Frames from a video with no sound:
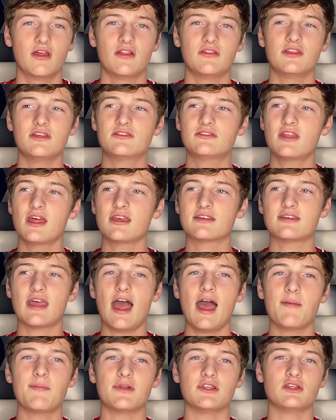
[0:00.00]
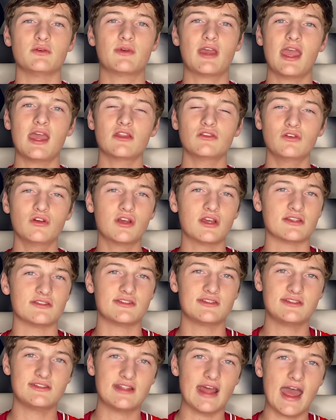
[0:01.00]
These things happen. You can't look at
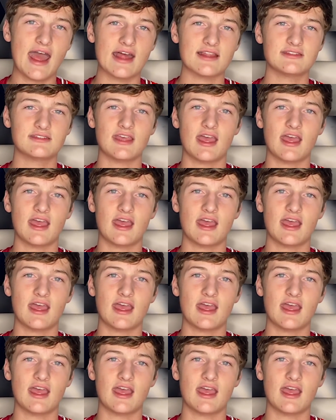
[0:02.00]
stats